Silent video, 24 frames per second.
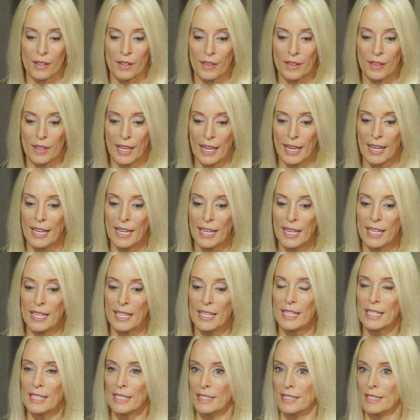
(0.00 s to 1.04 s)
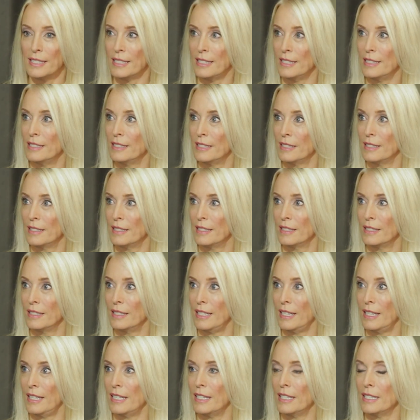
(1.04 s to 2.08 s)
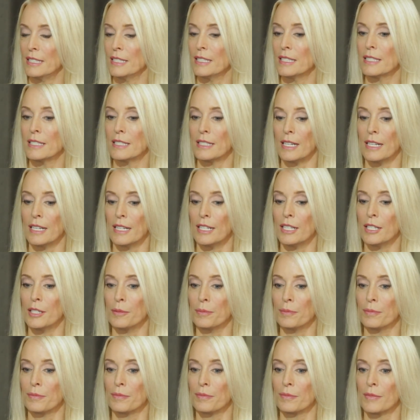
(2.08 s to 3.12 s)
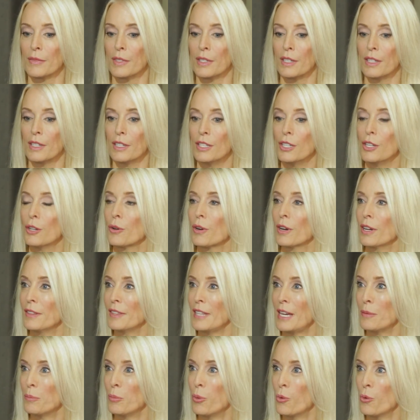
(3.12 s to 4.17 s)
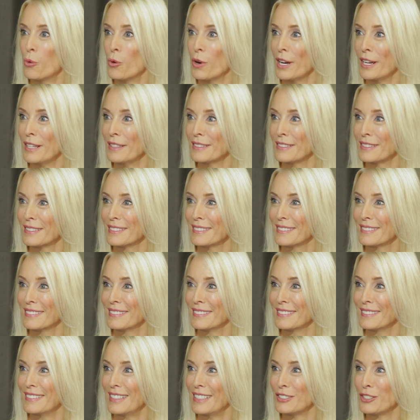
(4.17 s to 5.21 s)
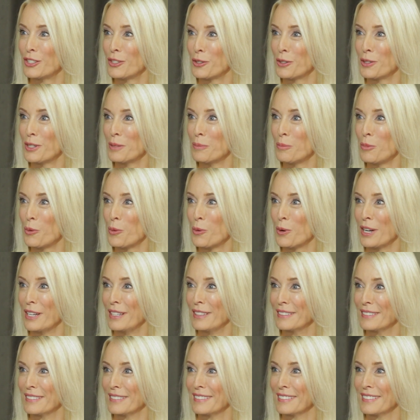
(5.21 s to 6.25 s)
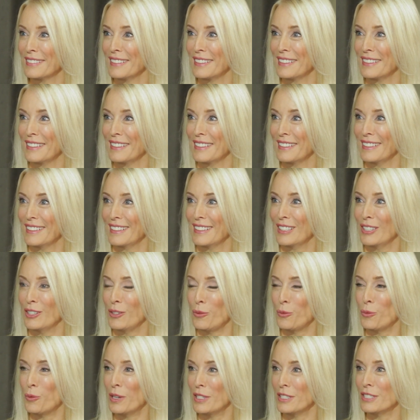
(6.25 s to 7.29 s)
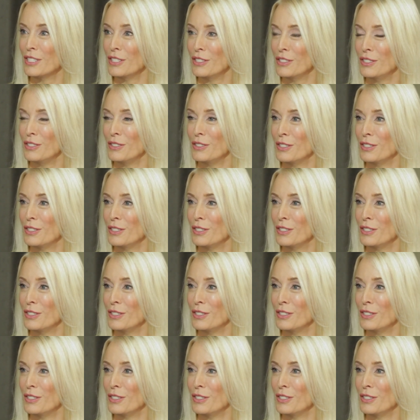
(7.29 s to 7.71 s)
they ended and um, you were at that point, that turning point, what did you